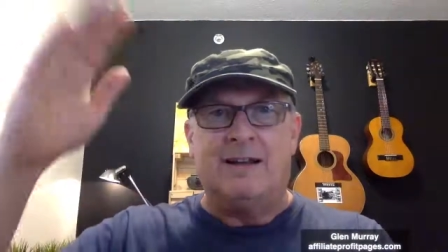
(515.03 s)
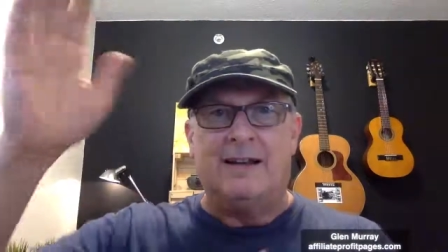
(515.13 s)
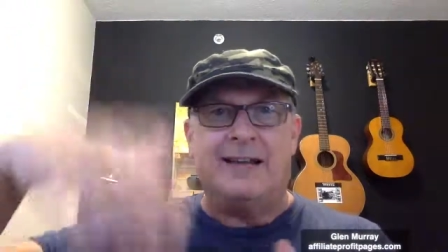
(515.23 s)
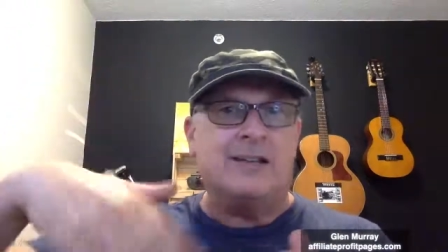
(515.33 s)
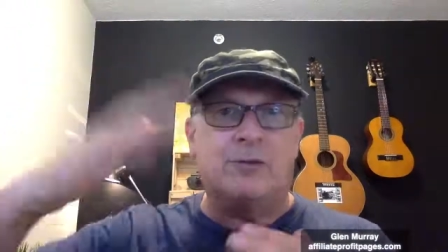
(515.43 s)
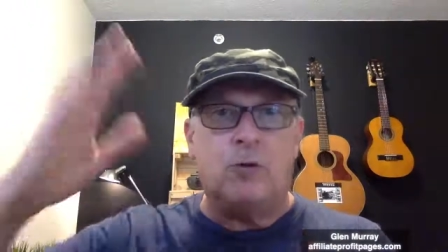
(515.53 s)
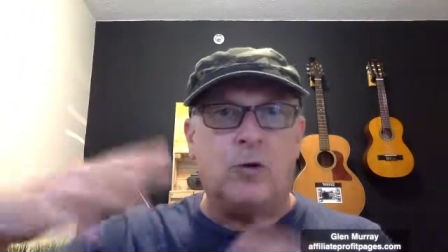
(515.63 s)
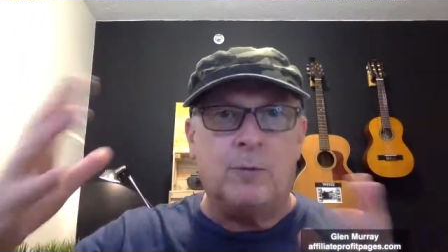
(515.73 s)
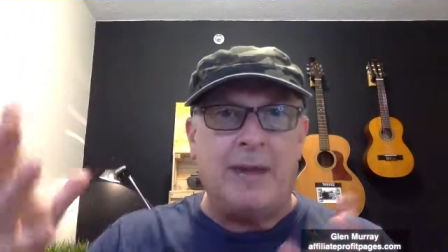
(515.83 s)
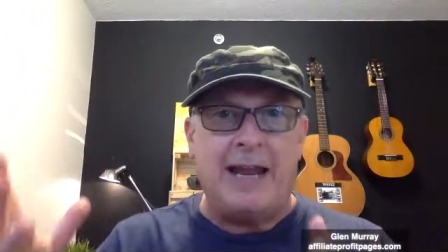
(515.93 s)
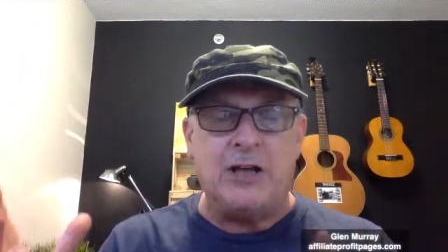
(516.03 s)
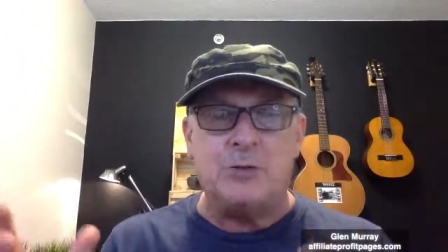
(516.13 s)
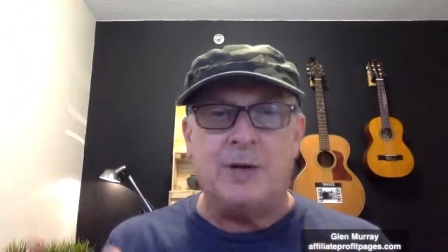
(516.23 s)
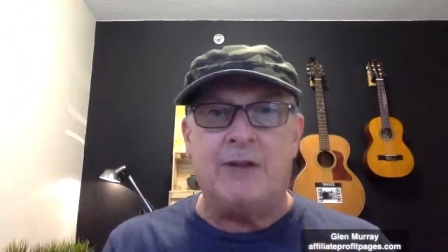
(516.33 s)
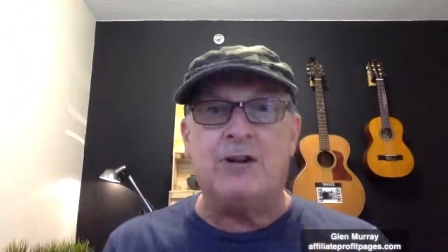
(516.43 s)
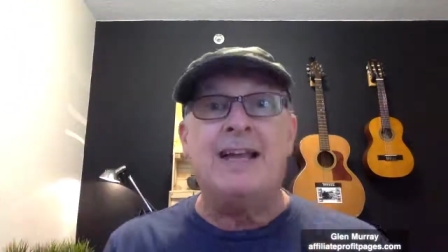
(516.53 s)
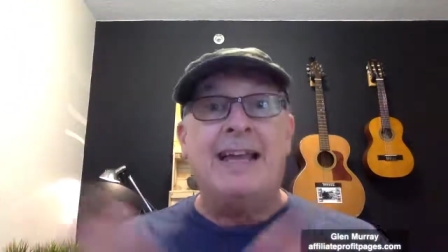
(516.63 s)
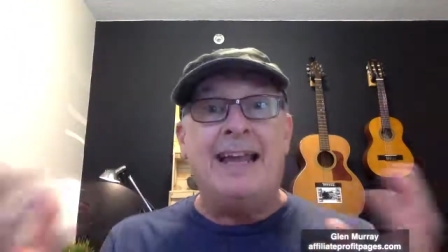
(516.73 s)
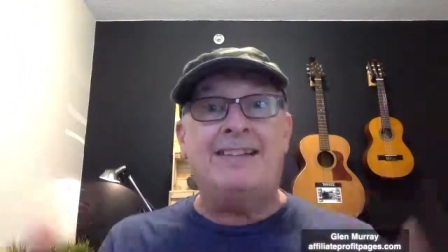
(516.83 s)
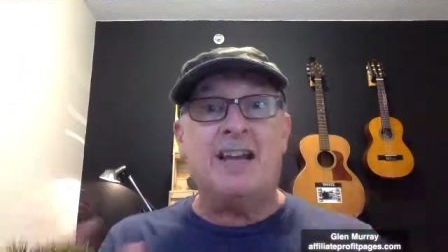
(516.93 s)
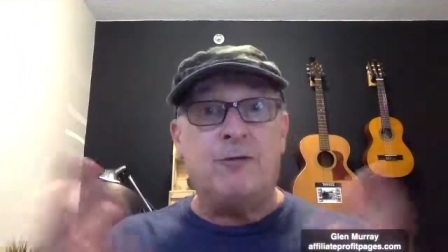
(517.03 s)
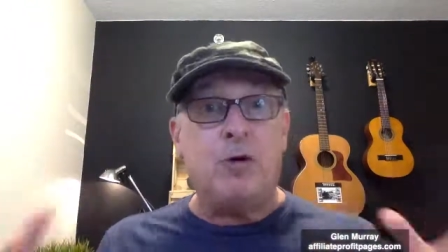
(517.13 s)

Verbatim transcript: links for page or whatever, it's got a